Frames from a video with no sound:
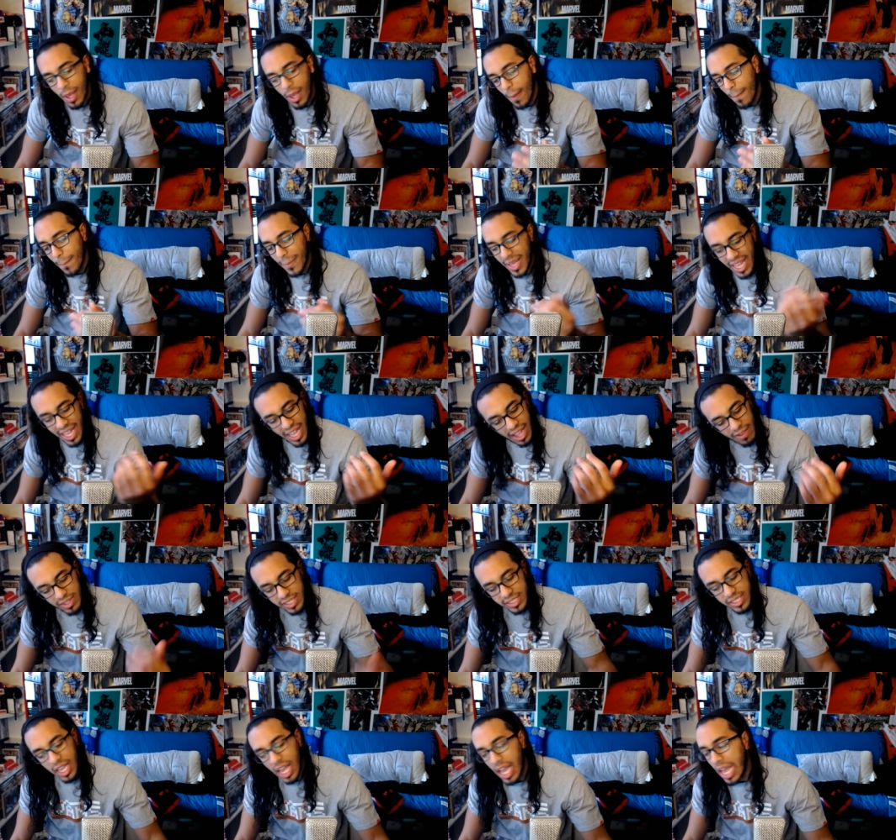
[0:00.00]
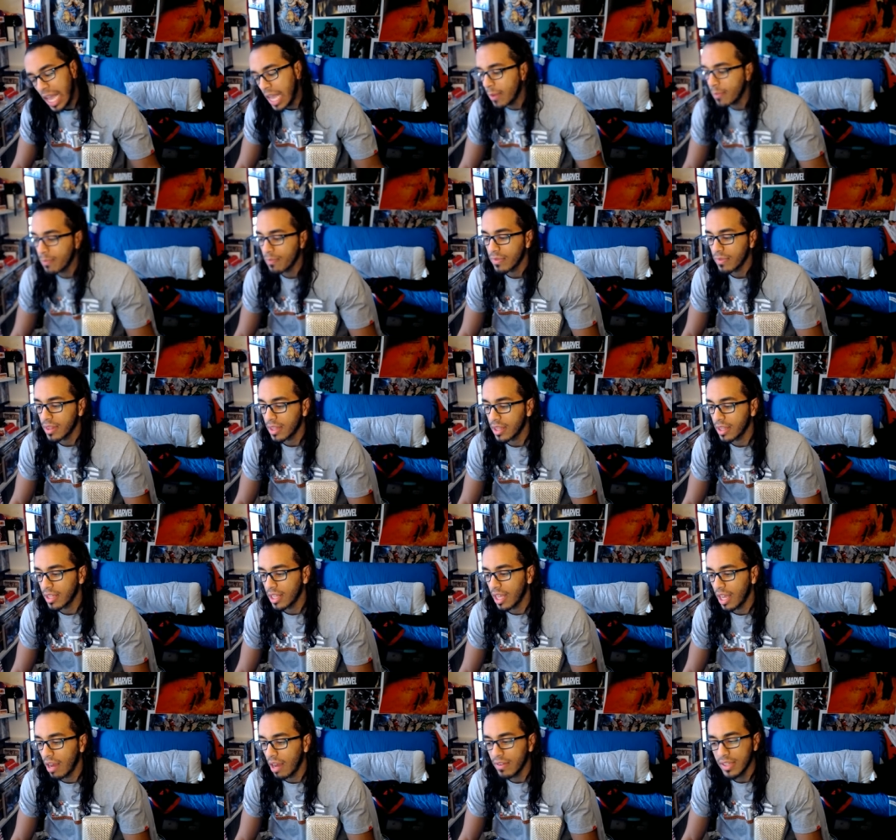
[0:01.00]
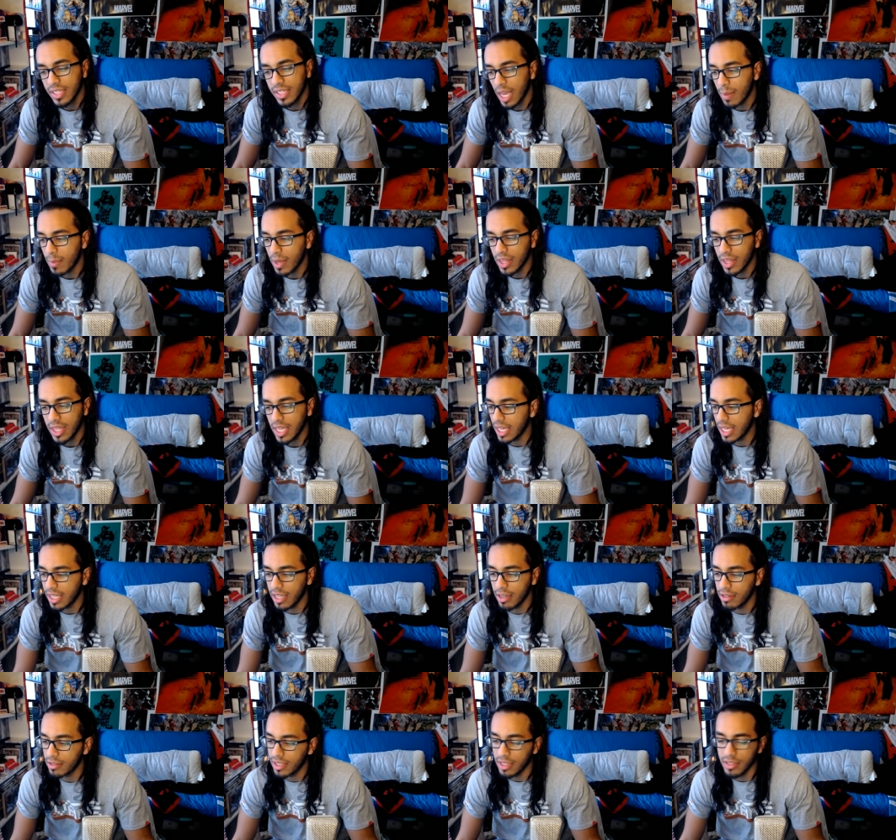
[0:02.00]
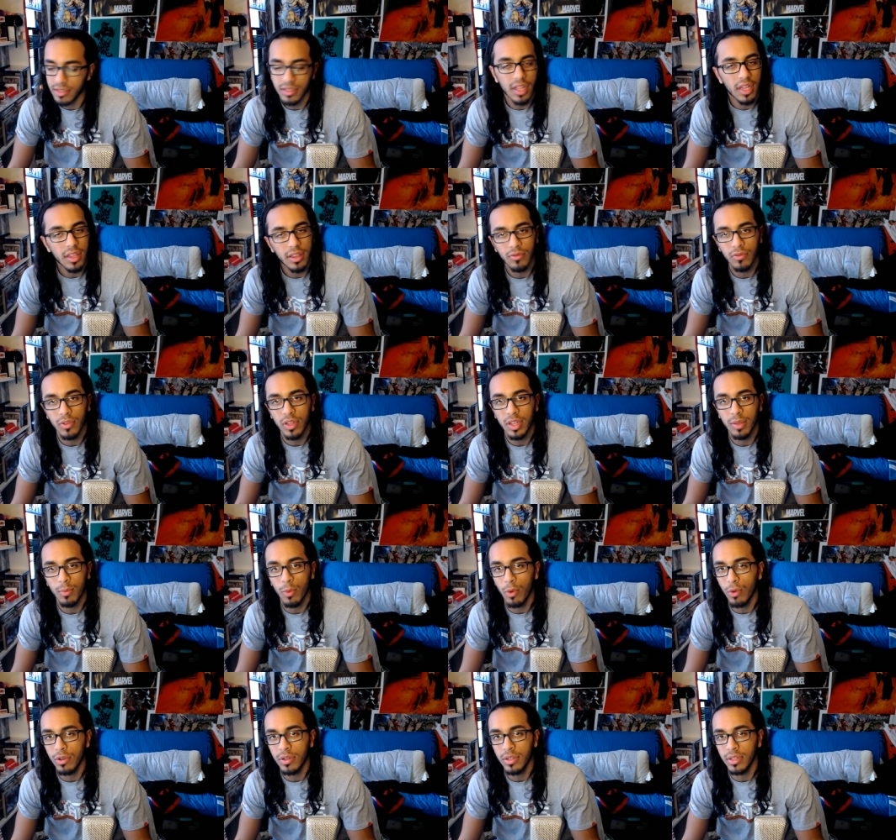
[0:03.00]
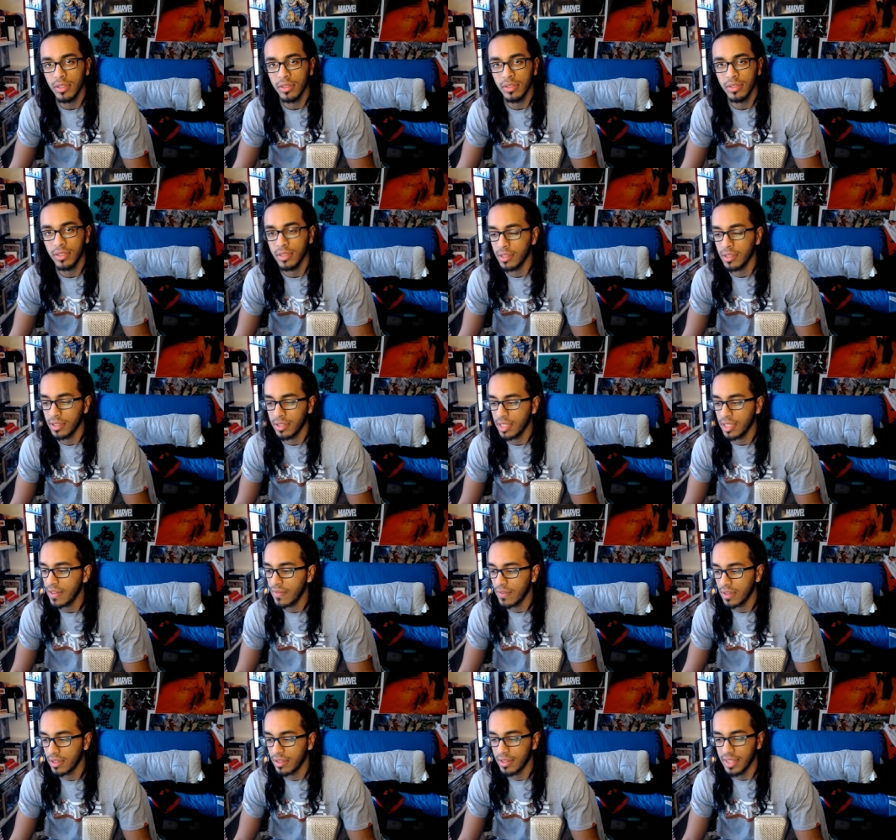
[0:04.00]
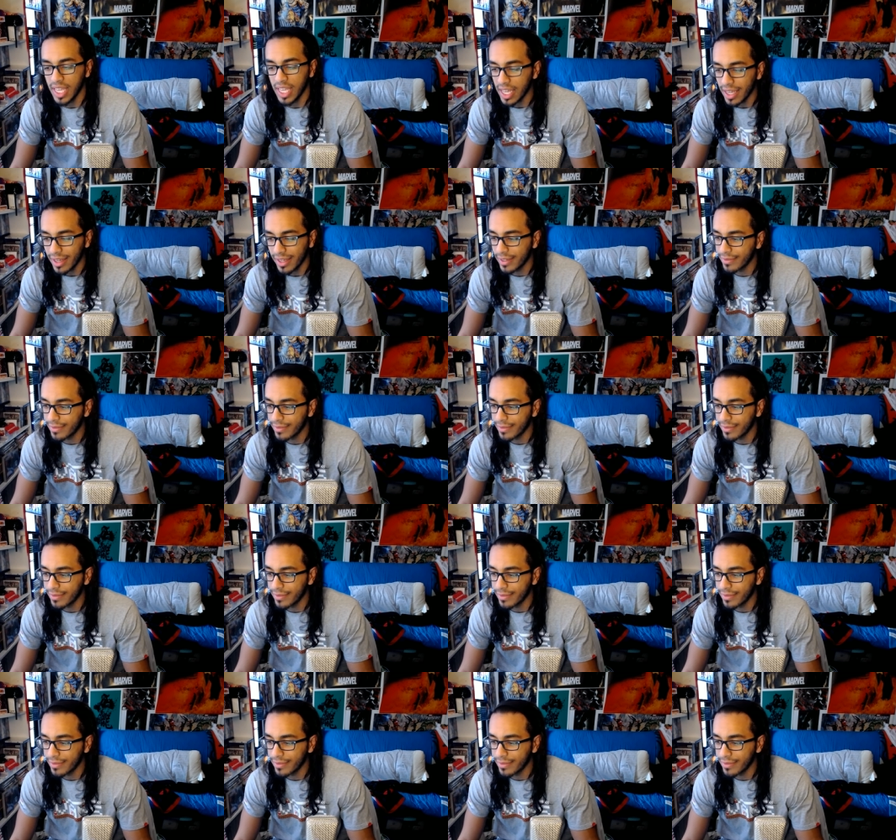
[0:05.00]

Man, every time, every time I think there, there's nothing really more to, to, to even dig.